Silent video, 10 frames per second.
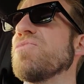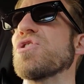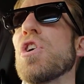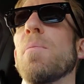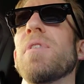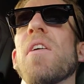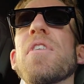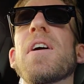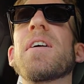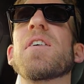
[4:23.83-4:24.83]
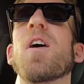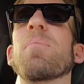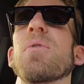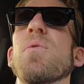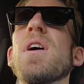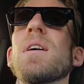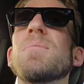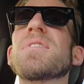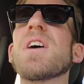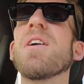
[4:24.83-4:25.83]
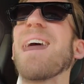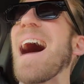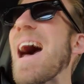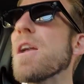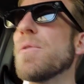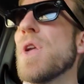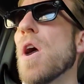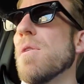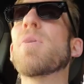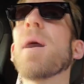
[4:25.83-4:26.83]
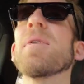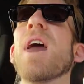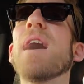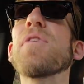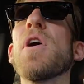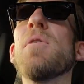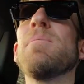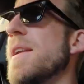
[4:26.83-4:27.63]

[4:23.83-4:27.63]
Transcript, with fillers: scoped out the area carpet rug himself. I don't know. Probably not though.